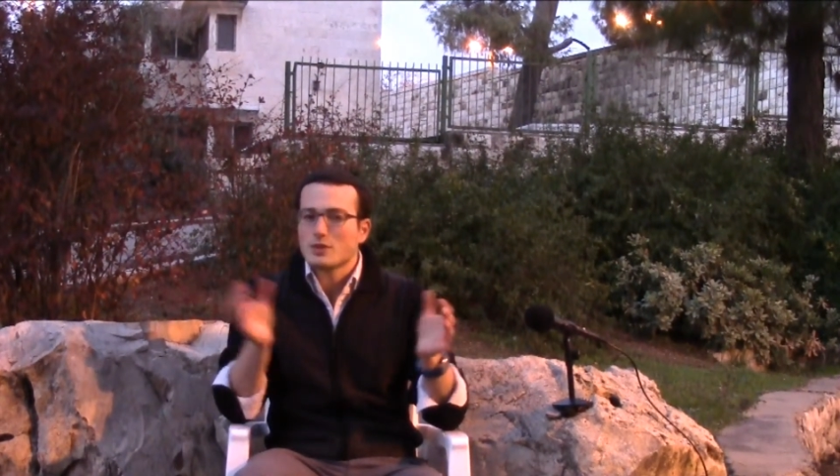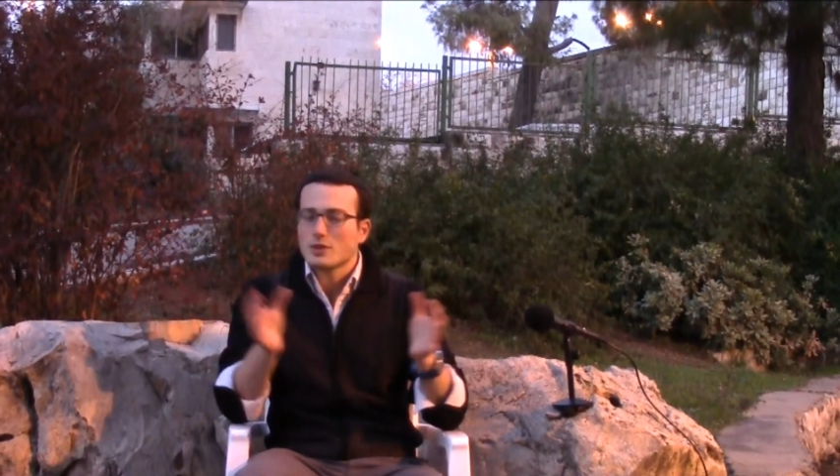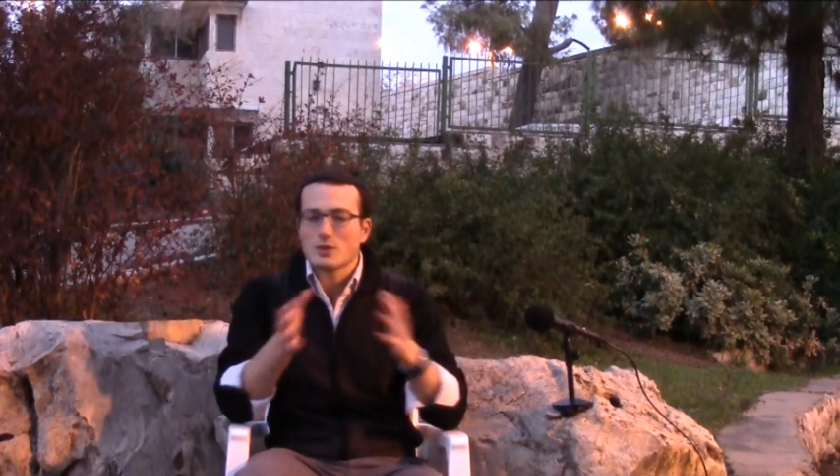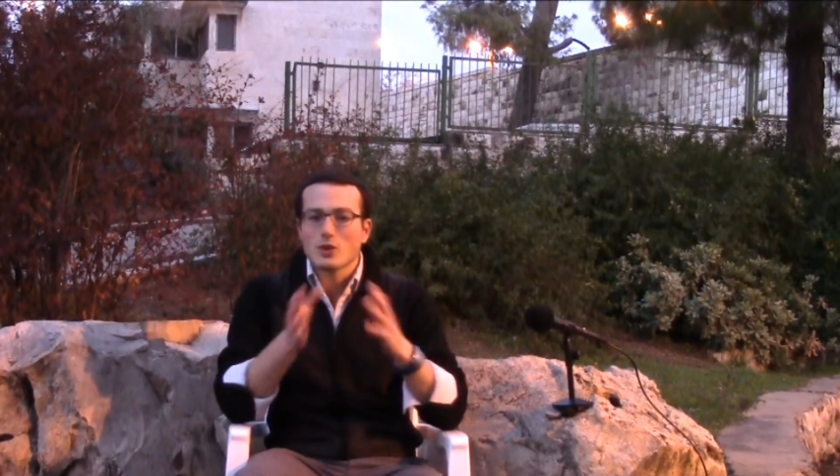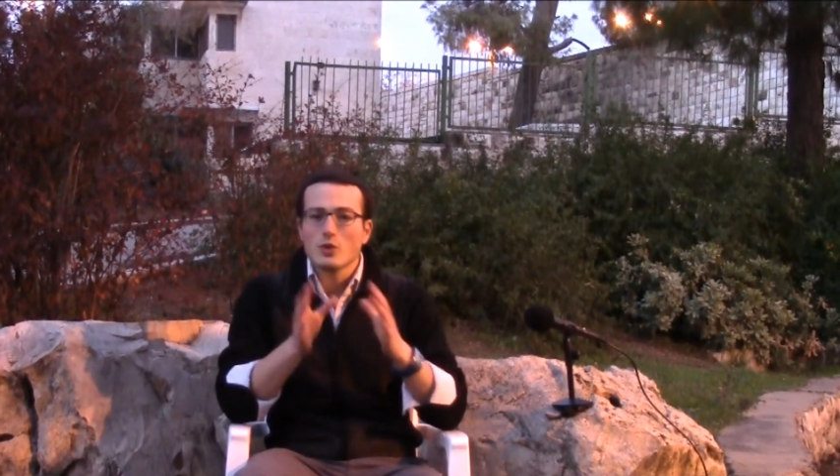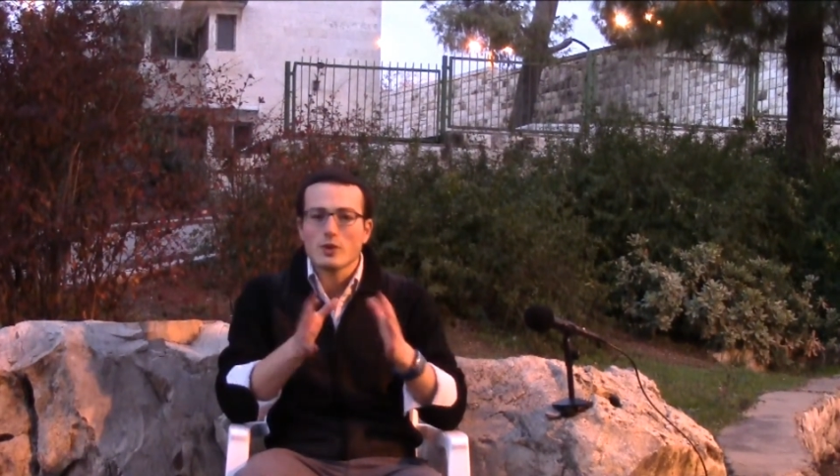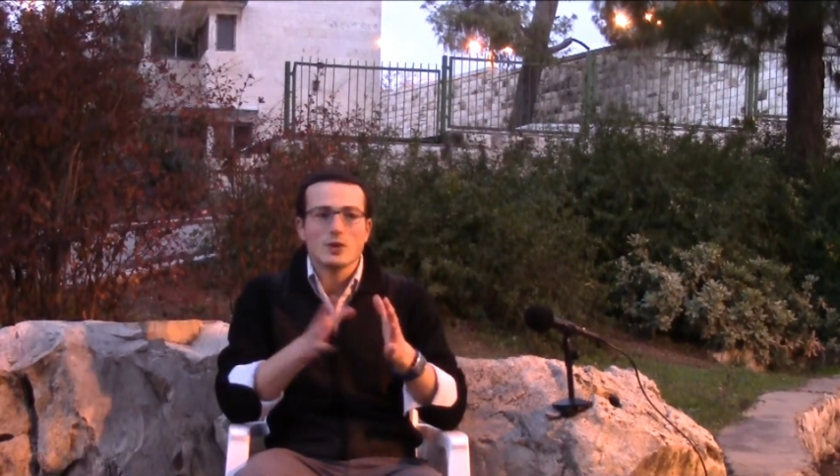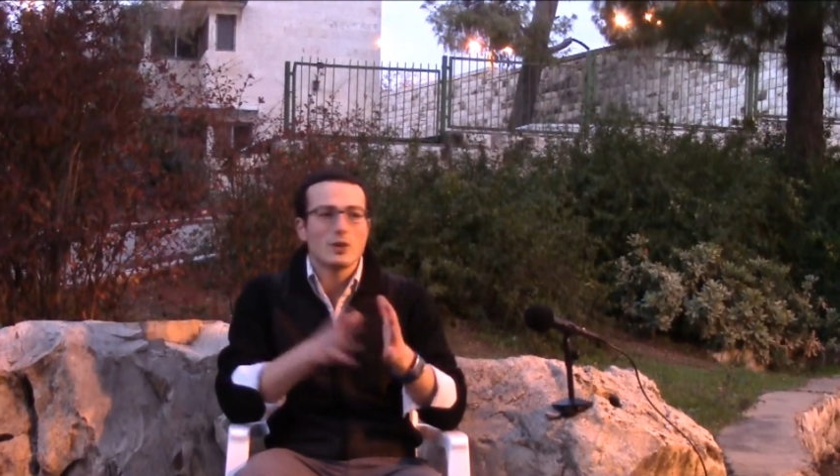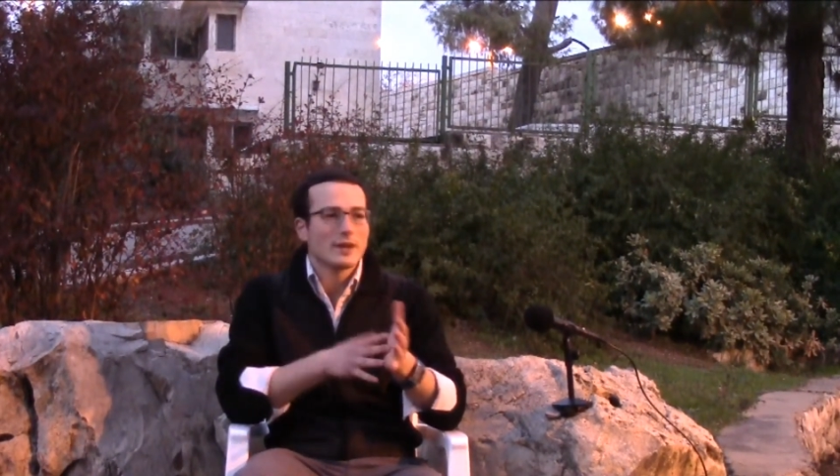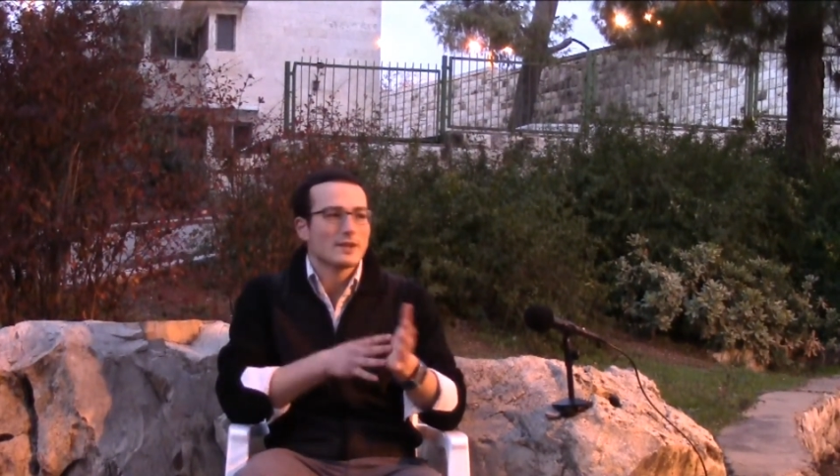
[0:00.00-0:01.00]
just
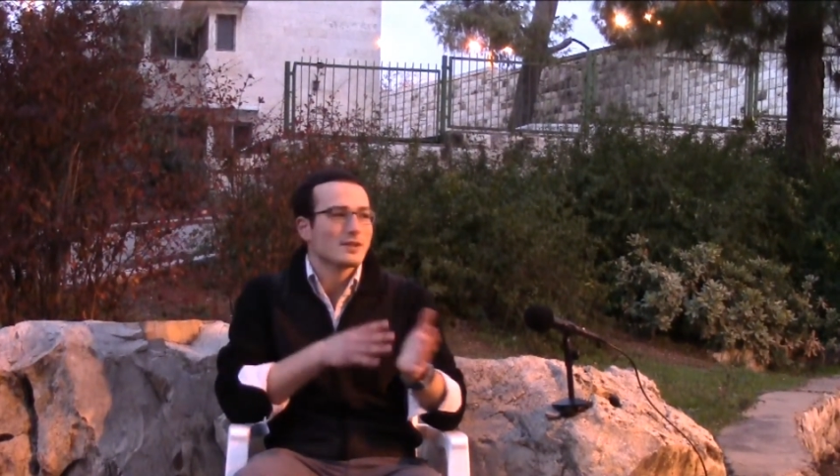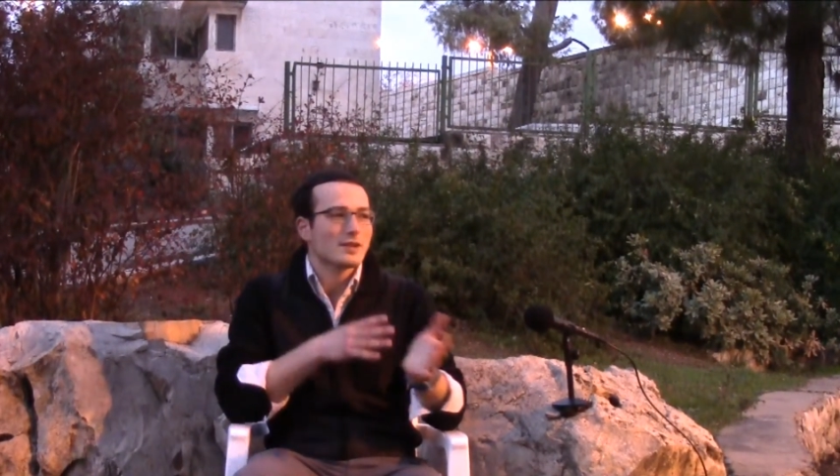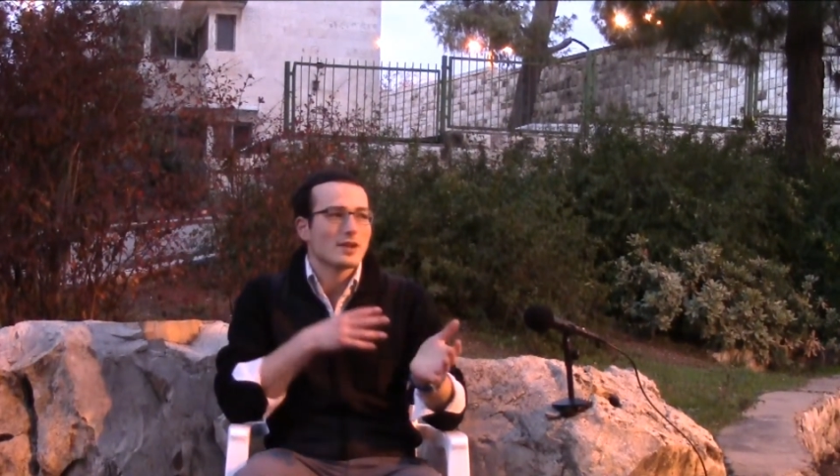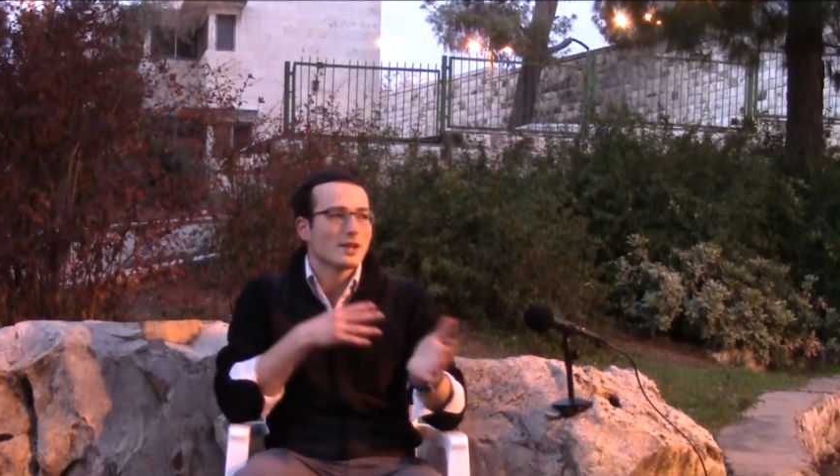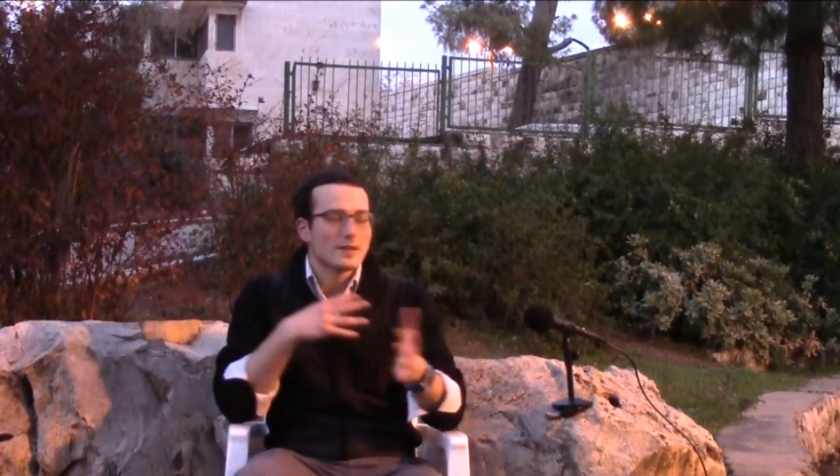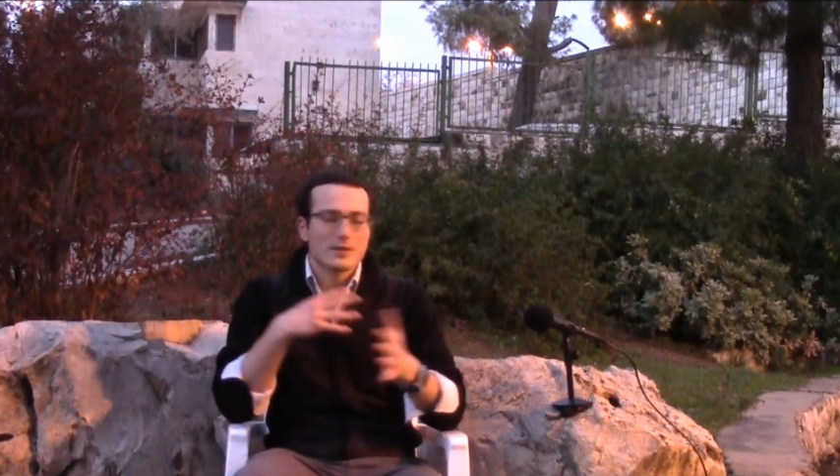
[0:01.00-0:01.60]
don't get discouraged